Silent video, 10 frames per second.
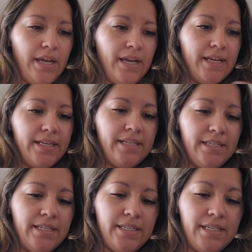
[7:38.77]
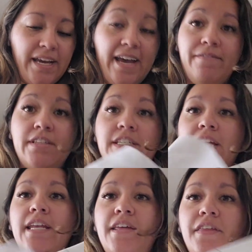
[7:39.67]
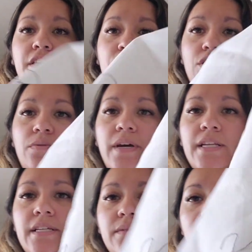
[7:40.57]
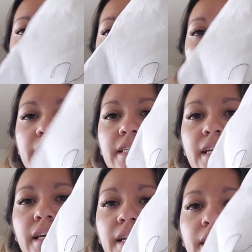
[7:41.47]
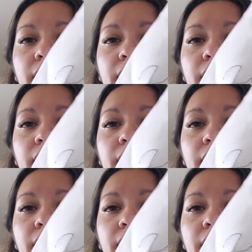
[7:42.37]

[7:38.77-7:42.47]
I haven't done anything to it. This was all I did.